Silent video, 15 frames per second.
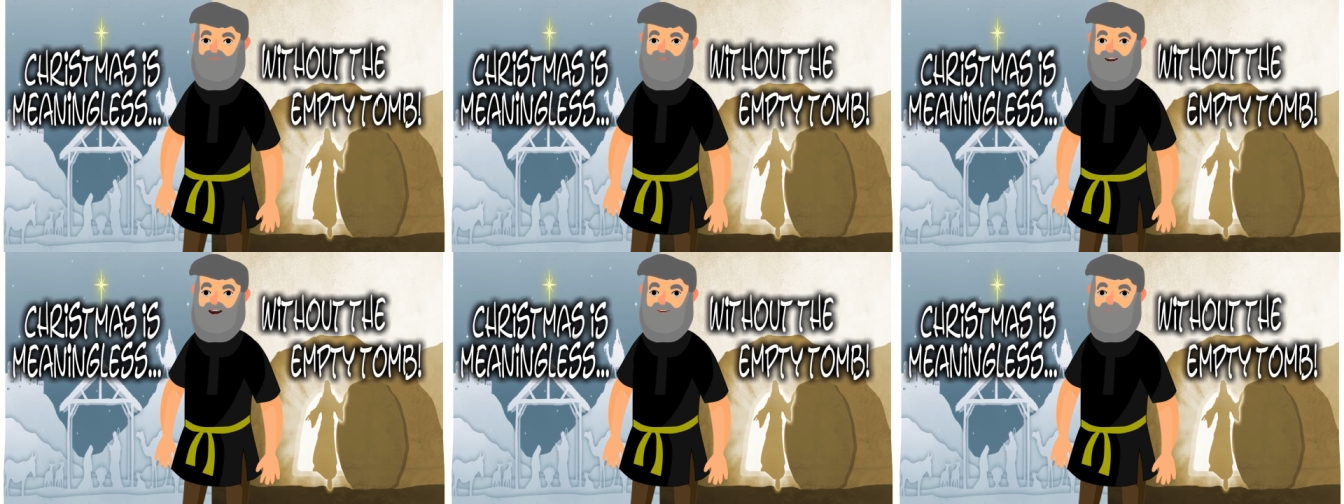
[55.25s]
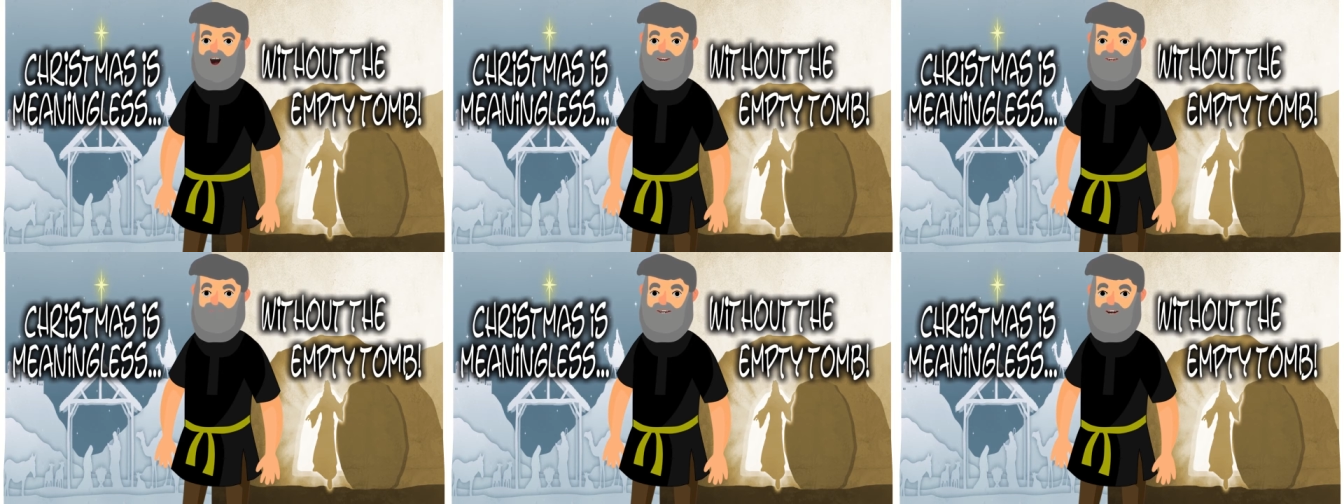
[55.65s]
That
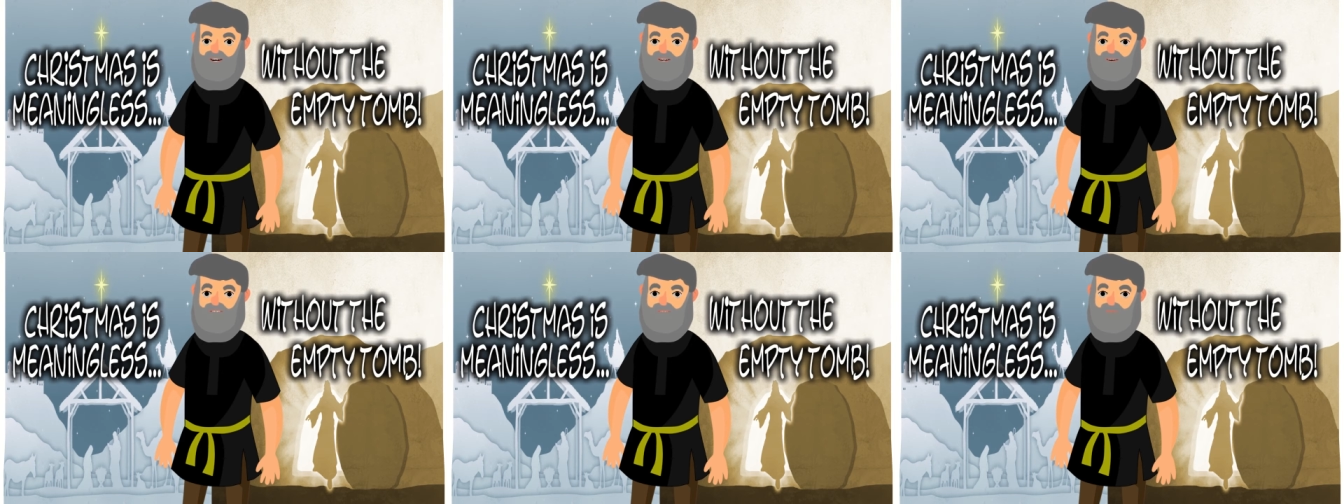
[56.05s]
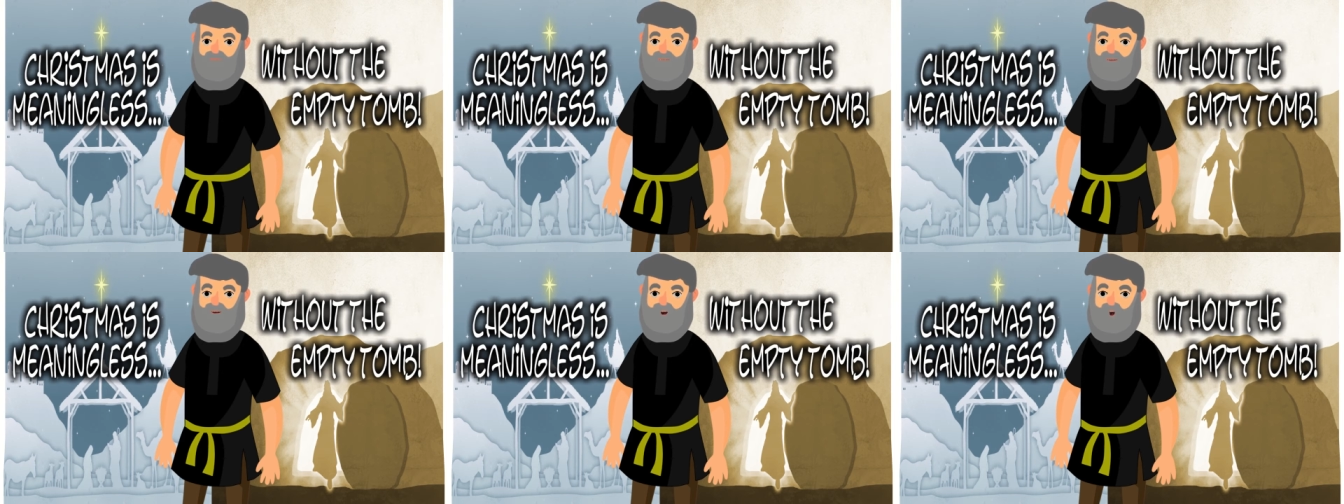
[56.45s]
might be Elf,
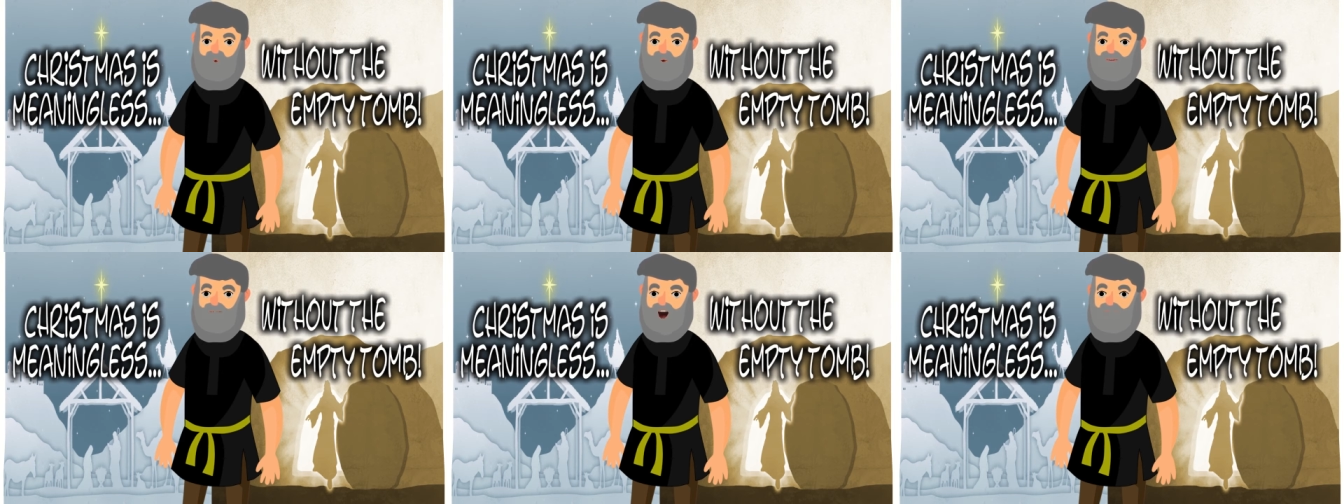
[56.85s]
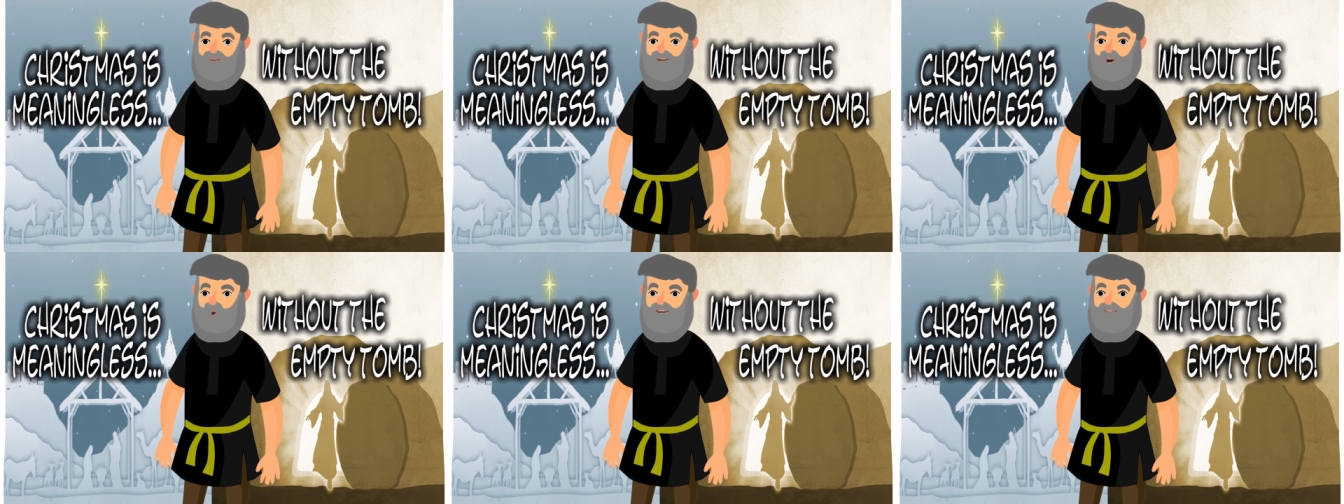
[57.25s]
or A
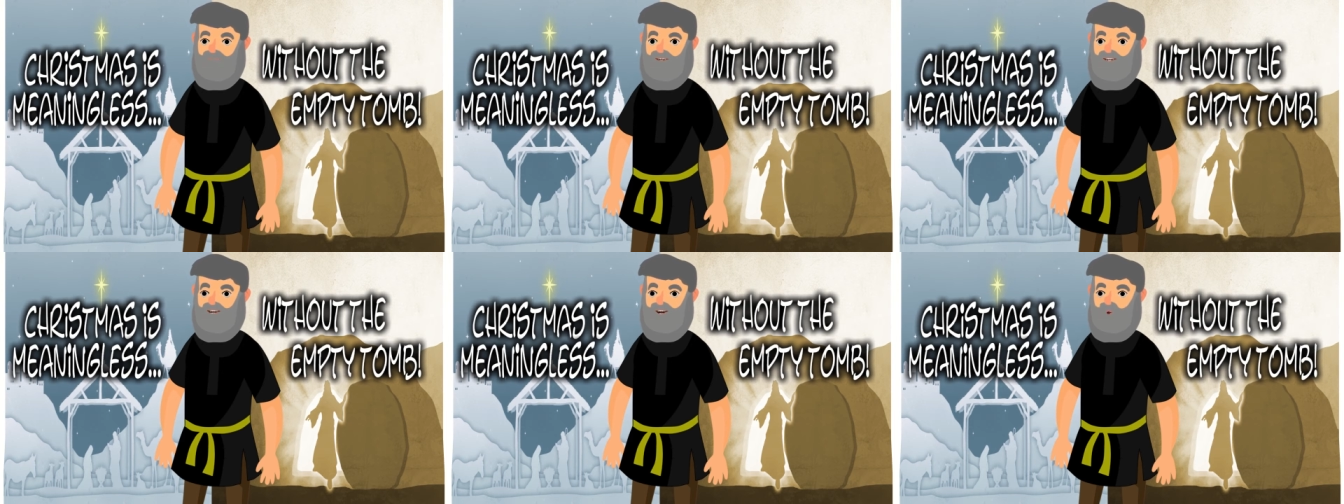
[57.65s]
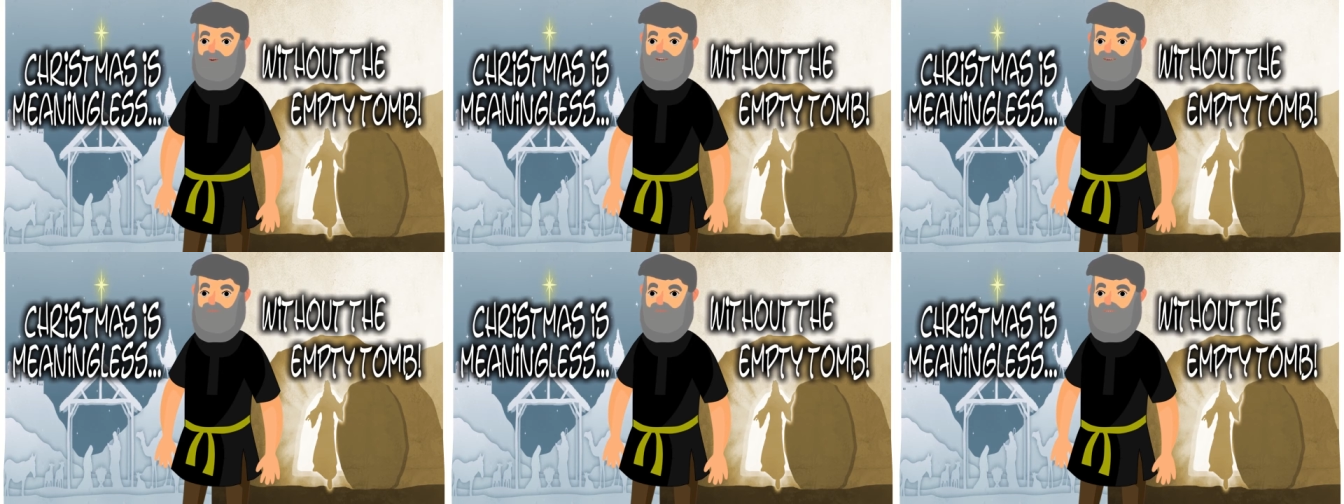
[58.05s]
Muppet Christmas
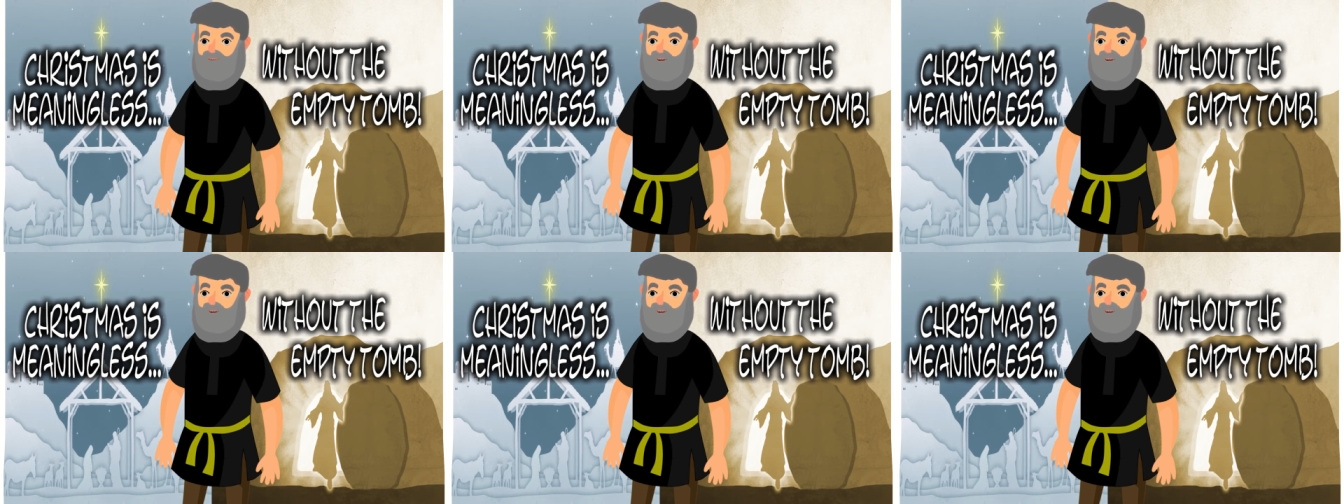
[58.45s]
Carol,